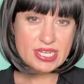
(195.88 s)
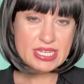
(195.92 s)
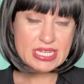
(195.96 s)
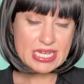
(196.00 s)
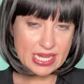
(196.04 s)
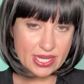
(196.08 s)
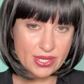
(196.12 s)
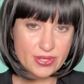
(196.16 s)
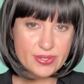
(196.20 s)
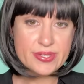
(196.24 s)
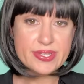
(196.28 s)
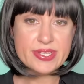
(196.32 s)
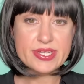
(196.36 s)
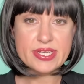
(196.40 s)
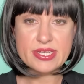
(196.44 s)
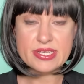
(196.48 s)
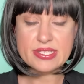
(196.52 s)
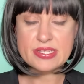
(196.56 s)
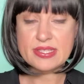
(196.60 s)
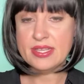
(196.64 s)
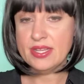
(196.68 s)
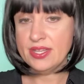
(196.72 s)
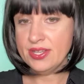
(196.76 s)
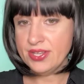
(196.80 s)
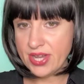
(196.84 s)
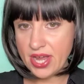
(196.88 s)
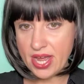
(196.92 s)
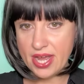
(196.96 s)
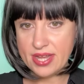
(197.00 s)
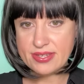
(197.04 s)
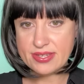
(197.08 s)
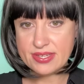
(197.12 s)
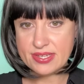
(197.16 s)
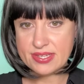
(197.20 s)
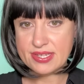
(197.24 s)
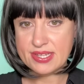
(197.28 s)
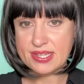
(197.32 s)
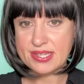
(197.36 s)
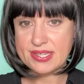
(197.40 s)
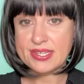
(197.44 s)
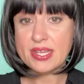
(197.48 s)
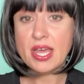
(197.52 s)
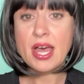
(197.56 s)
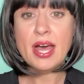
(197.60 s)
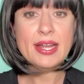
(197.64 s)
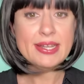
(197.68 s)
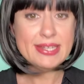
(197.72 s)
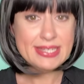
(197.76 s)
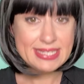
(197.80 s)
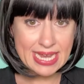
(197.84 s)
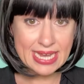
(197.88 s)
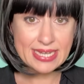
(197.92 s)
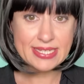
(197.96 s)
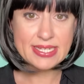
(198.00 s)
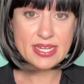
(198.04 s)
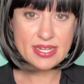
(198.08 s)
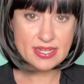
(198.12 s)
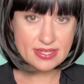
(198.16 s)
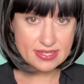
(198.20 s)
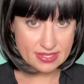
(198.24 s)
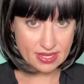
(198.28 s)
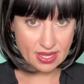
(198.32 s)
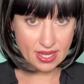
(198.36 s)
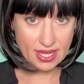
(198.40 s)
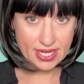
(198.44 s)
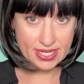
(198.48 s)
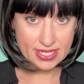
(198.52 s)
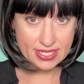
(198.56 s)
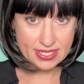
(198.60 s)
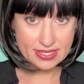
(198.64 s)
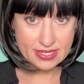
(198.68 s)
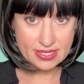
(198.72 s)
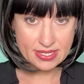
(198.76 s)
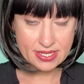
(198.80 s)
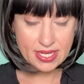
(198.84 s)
tells us that narcissists are dead inside.